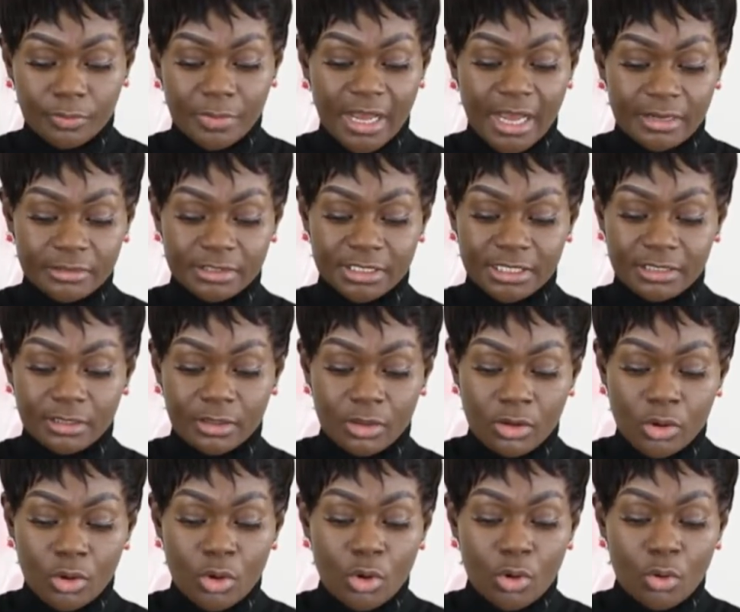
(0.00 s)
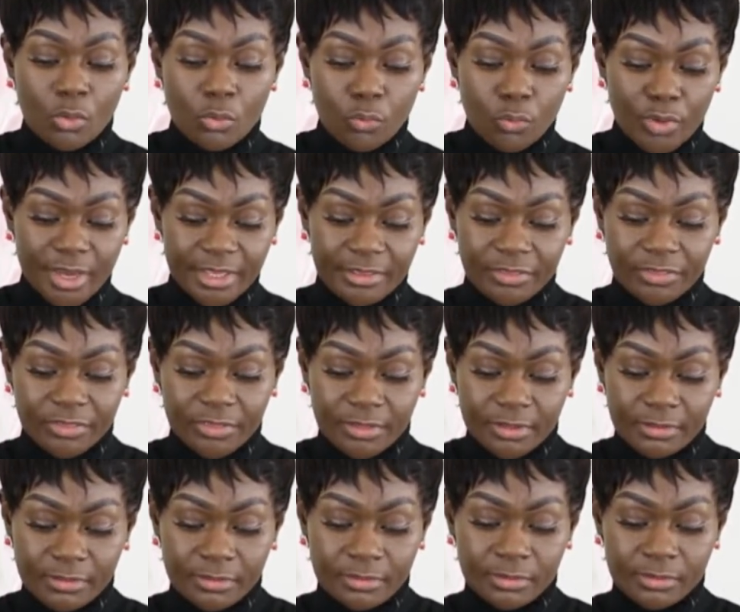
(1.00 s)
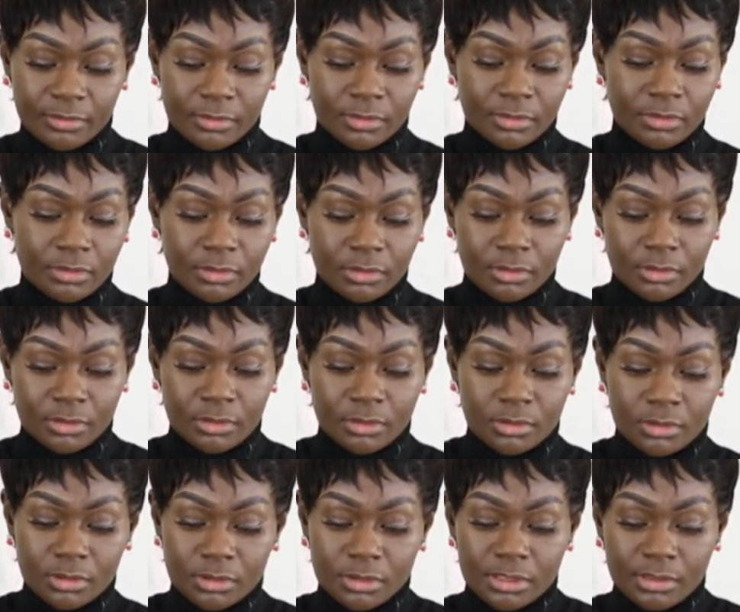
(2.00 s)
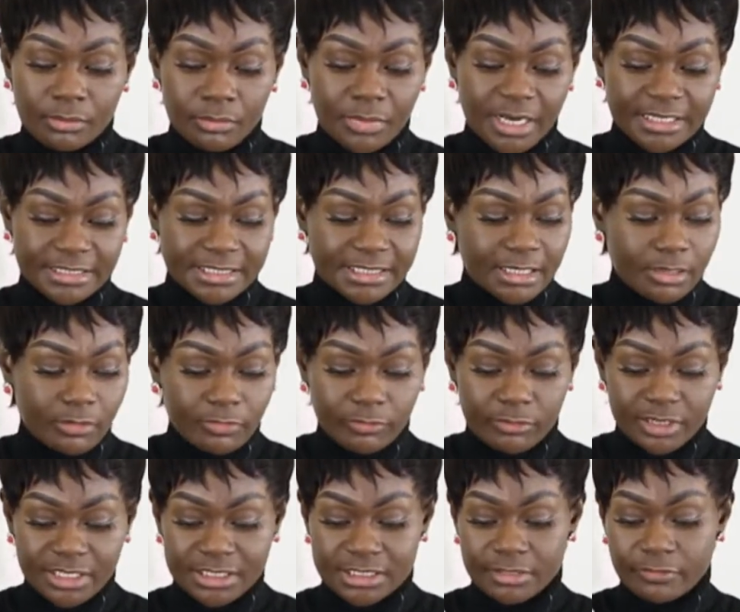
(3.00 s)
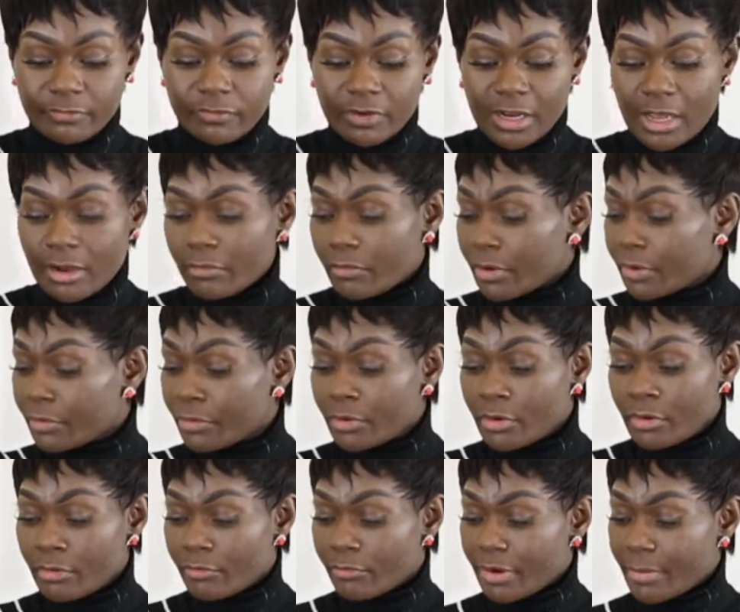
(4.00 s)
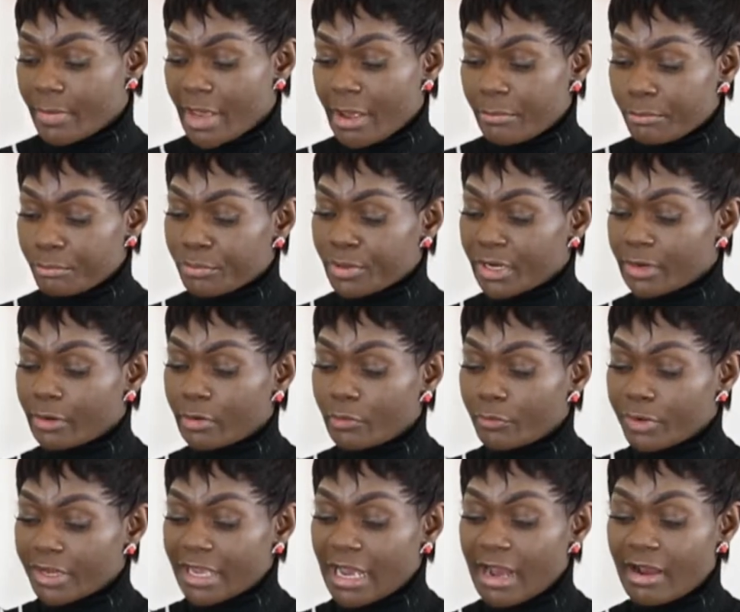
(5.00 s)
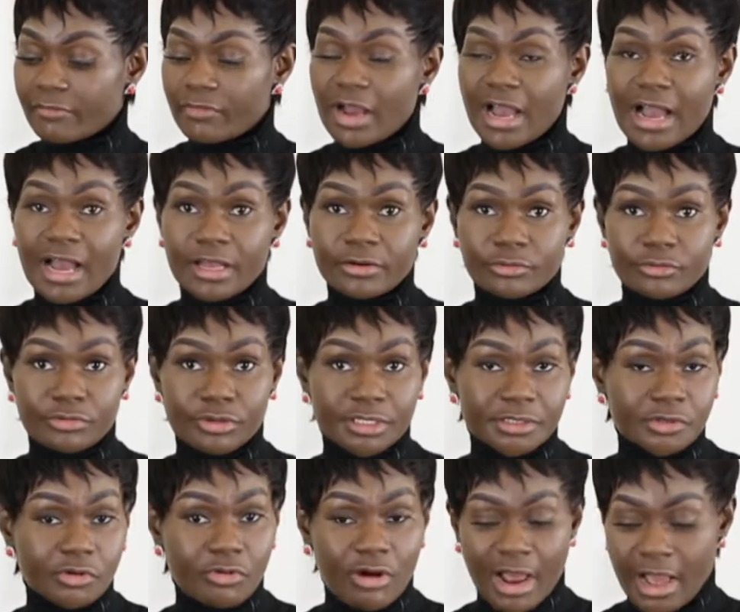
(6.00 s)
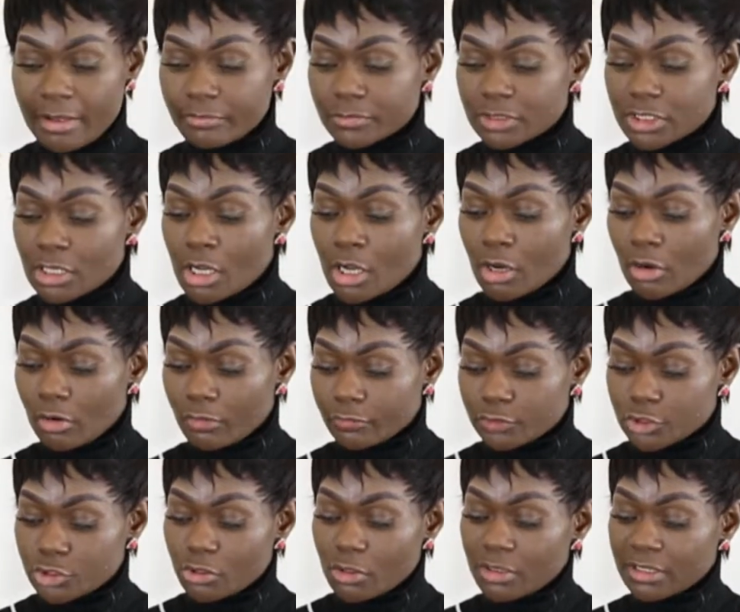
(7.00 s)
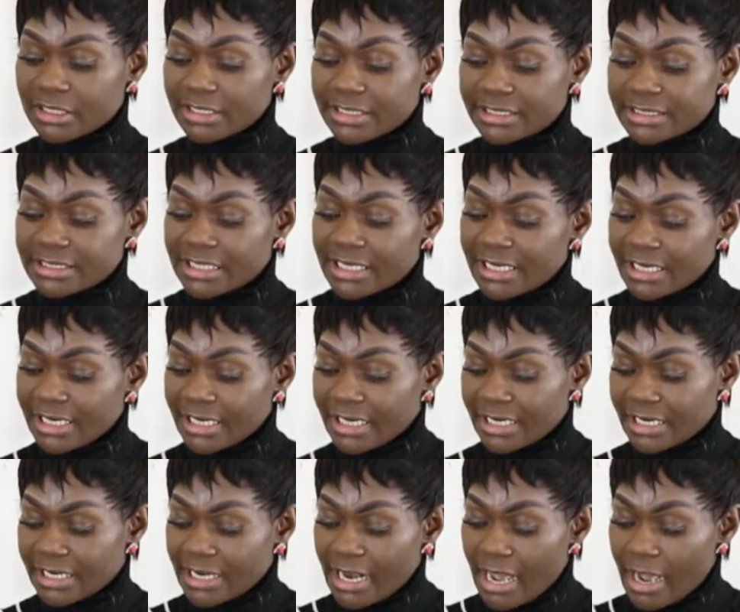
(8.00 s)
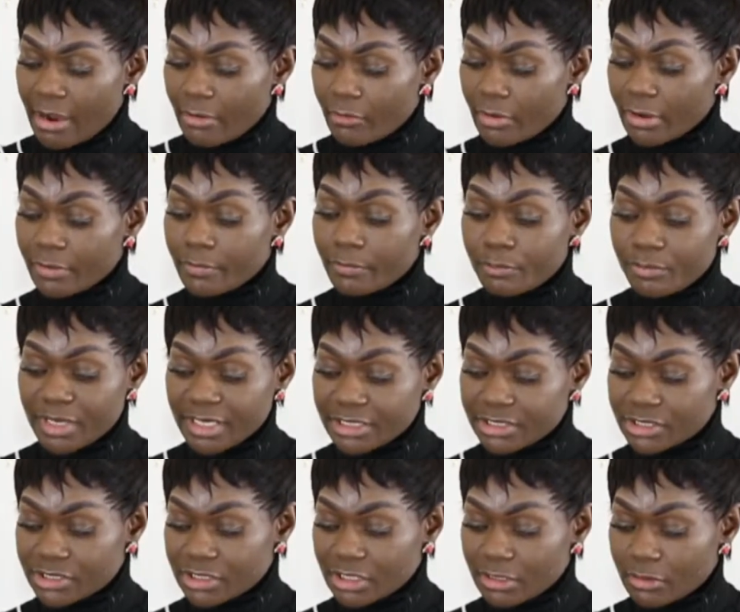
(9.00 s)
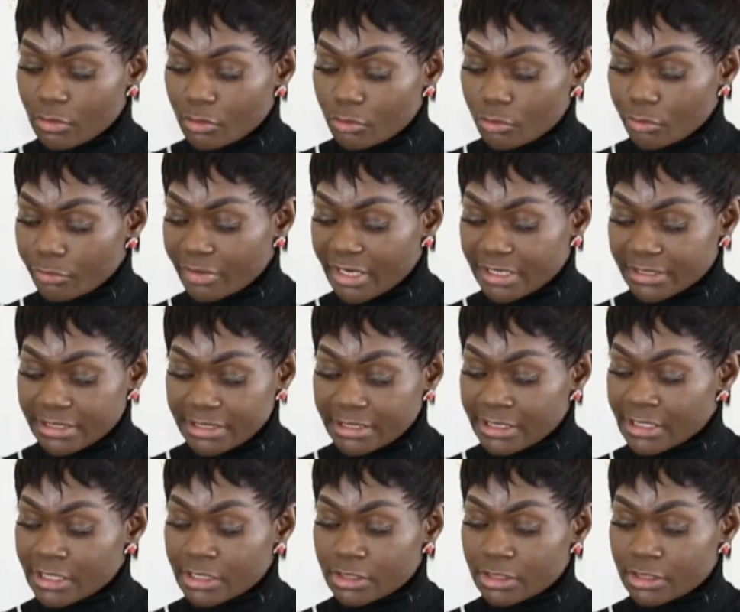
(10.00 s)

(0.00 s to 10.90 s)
powder with my self-raising flour. Remember, we have 100 grams of chocolate in our mixture already.